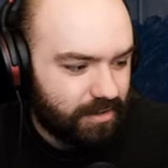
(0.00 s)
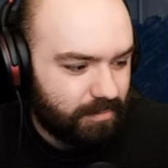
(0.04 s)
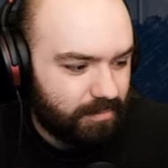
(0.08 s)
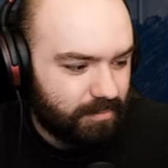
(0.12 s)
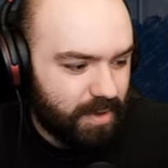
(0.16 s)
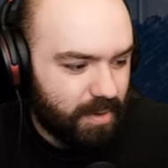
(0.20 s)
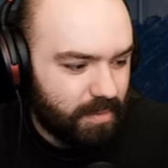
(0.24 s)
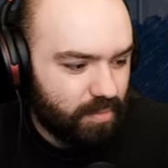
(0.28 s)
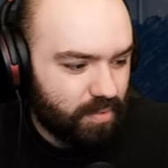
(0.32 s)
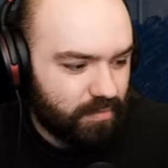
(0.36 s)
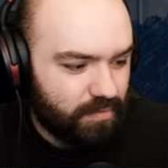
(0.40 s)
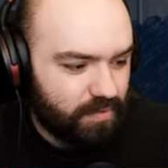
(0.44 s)

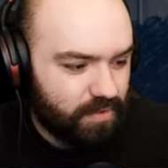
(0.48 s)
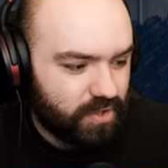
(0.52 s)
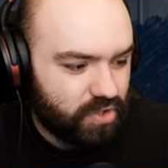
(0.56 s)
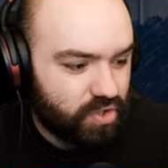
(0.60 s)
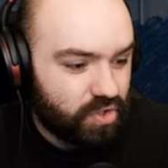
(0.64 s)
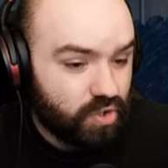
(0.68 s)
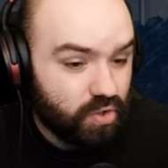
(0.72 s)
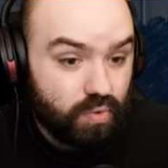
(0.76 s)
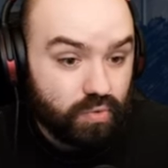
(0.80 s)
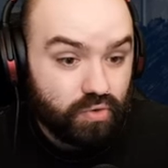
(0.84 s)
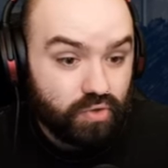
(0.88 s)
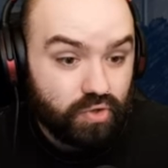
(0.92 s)
Member of the
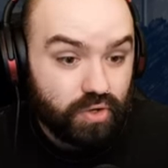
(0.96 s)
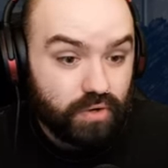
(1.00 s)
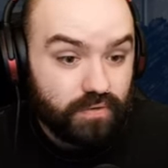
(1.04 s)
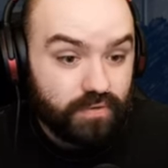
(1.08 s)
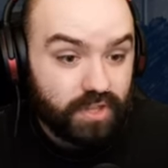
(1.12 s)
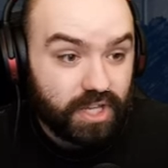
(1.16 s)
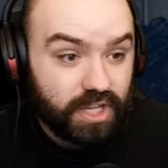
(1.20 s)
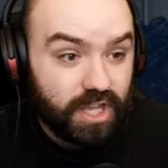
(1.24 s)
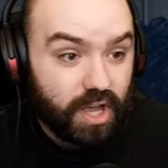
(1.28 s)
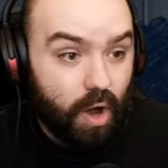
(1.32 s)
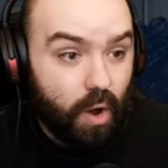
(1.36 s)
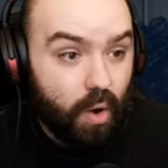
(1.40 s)
Children of
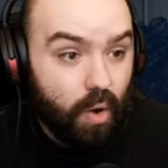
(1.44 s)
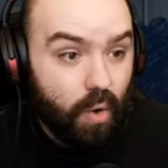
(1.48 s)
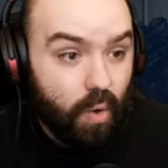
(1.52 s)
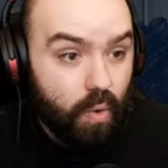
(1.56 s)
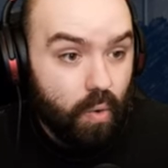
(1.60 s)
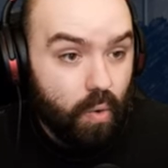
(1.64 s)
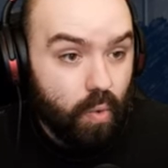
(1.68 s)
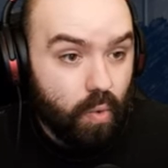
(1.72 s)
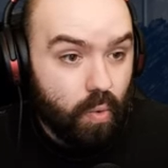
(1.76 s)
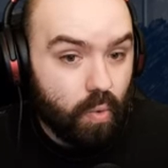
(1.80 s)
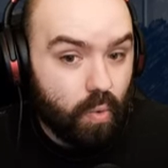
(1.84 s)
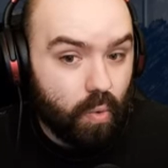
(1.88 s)
the...
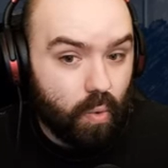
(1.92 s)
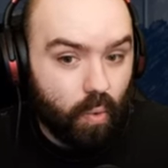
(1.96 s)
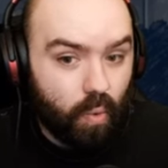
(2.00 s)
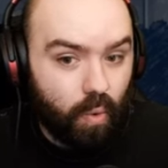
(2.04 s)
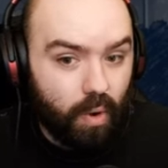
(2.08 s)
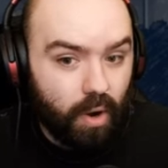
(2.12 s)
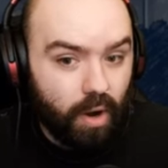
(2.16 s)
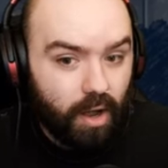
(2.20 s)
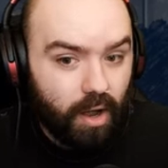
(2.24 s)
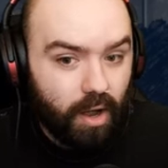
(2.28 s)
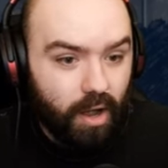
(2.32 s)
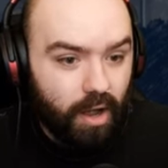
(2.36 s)

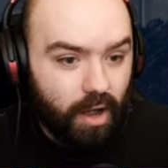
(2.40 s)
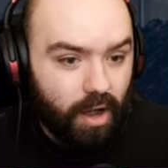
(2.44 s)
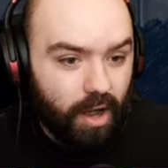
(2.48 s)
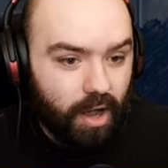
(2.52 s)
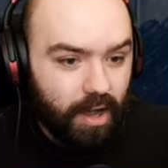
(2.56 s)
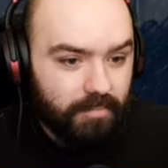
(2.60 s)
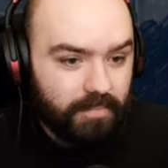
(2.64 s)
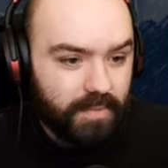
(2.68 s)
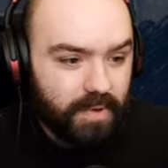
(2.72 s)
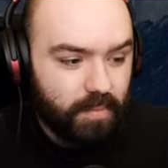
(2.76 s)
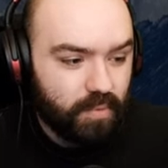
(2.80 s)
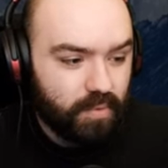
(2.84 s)
Oh!
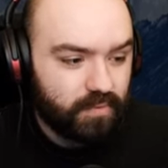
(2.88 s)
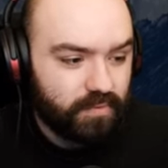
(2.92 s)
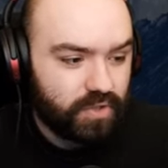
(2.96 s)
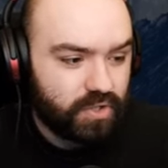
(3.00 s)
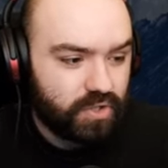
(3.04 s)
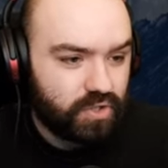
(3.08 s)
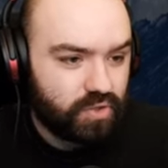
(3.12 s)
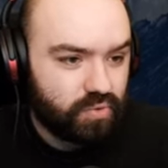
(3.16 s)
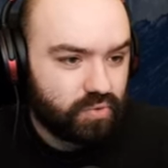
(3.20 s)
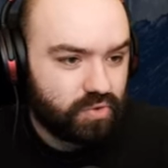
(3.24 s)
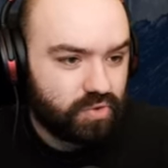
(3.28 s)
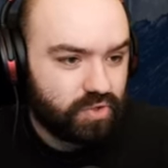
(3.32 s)
A member of the
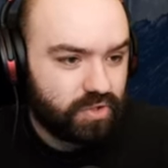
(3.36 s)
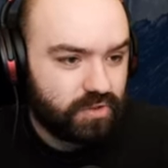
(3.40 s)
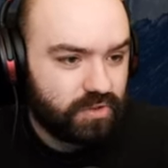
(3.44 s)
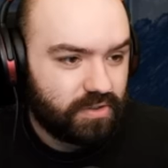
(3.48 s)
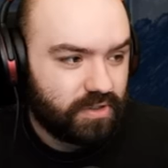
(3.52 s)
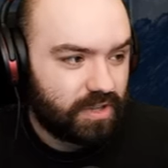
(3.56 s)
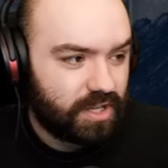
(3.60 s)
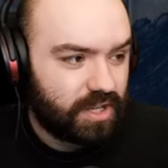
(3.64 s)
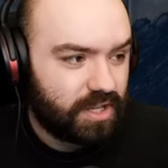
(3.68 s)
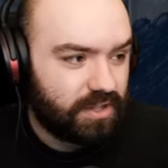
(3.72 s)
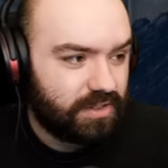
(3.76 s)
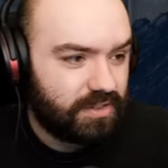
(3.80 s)
Children of
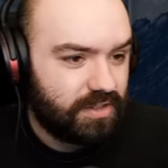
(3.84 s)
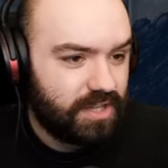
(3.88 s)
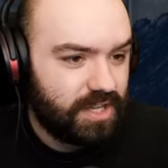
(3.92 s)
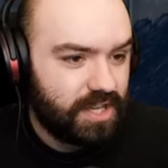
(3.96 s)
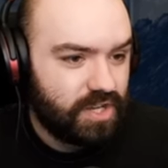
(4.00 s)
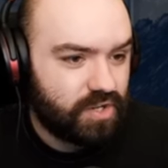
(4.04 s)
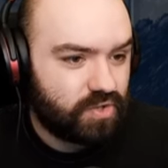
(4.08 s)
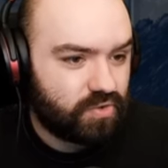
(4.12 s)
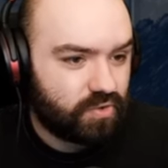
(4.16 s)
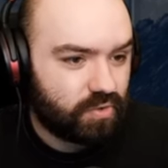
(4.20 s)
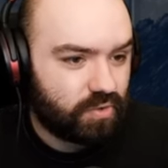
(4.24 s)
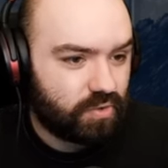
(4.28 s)
the
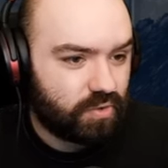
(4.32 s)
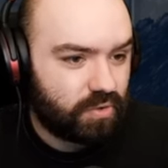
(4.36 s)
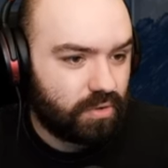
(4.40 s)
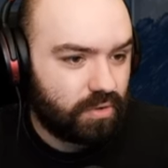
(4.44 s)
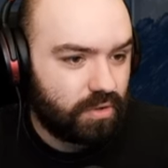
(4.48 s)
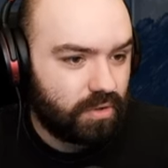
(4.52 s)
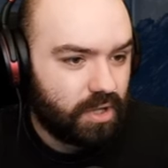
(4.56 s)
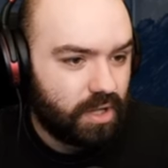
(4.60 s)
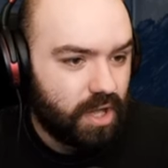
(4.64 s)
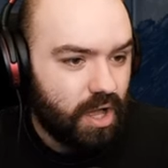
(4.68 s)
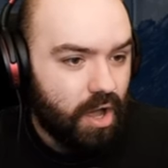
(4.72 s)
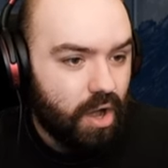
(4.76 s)

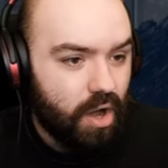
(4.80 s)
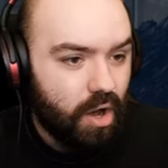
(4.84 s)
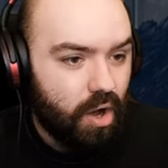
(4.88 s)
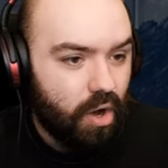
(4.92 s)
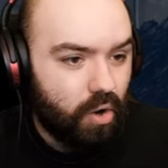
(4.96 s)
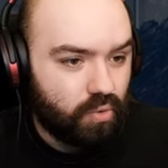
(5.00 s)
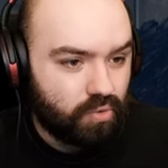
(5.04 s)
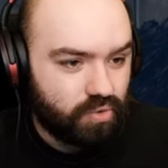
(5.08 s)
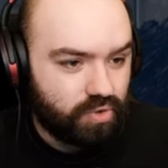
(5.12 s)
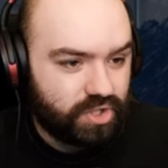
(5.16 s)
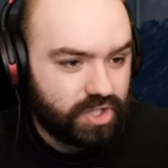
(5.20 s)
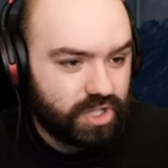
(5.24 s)
Cathedral?
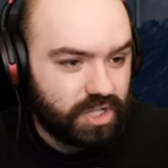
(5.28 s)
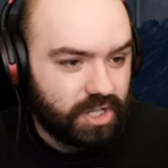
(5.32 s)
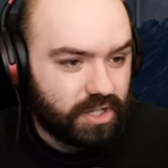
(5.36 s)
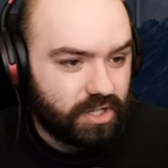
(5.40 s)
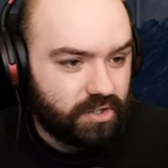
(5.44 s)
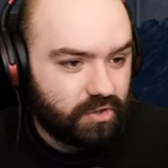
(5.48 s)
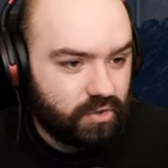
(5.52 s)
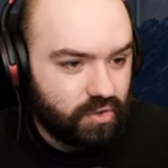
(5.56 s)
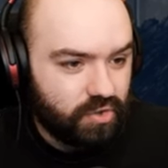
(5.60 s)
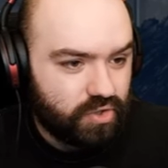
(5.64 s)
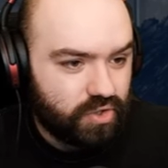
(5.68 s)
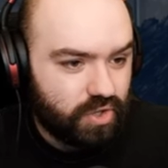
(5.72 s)
Oh
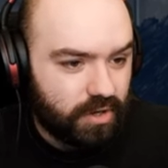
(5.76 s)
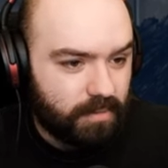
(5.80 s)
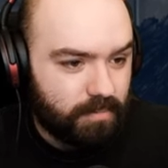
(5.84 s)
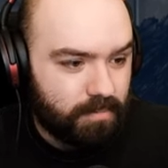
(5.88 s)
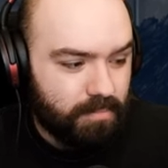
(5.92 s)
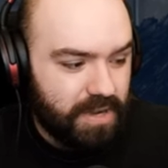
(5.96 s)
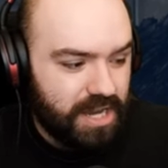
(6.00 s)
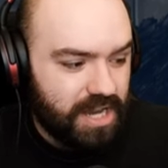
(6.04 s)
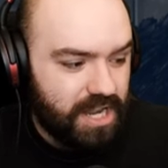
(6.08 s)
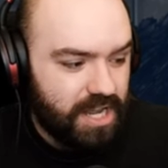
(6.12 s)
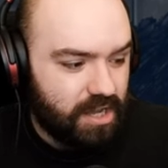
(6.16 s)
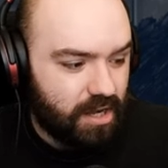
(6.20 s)
shit, dude's got a
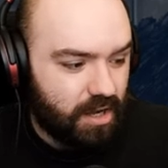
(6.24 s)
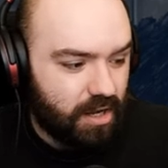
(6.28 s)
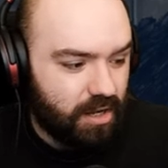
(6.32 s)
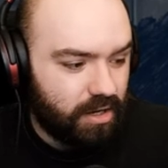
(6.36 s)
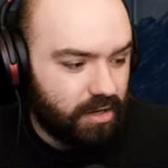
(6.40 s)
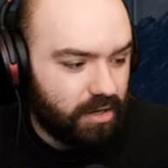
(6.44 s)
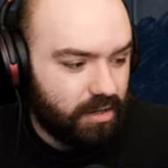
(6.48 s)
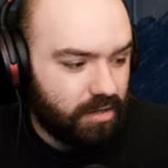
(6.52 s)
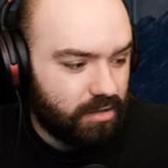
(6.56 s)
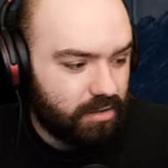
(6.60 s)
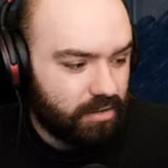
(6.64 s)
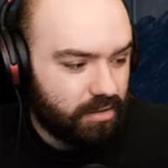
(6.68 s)
minigun.